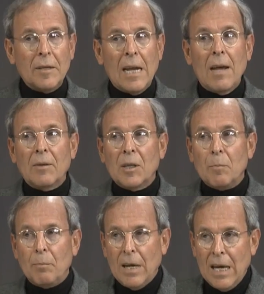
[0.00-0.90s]
than having the
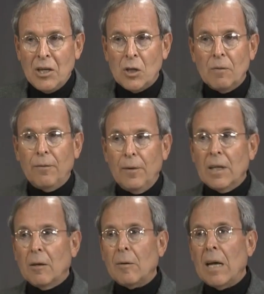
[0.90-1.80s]
patient
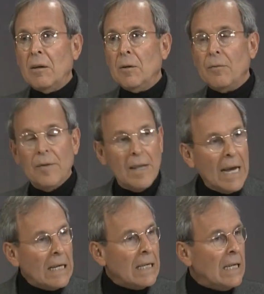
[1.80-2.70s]
figure out if
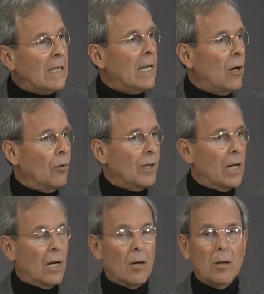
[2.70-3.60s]
they need health
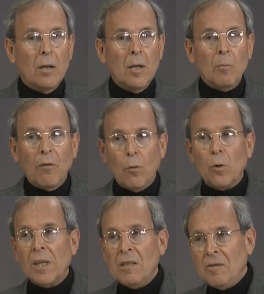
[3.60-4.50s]
care
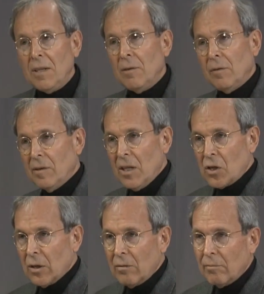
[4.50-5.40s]
before they see a
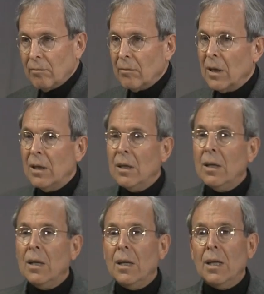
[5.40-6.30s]
physician,
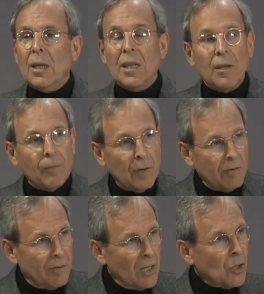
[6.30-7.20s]
the
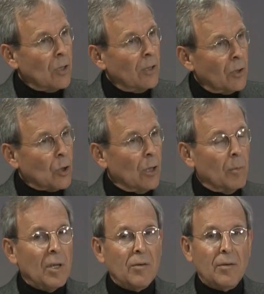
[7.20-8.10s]
physician
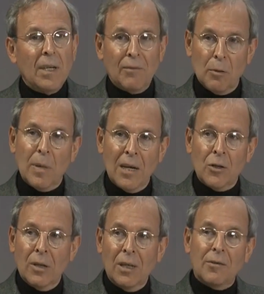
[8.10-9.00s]
determines if the
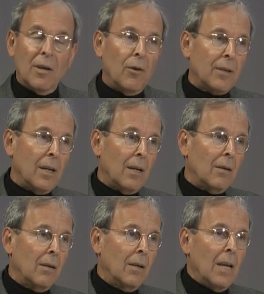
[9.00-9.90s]
patient needs health
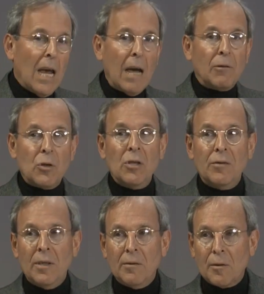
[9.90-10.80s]
care after she
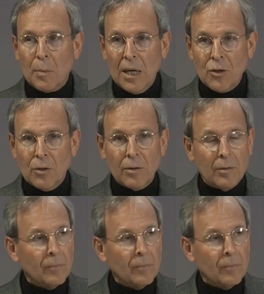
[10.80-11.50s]
sees the patient.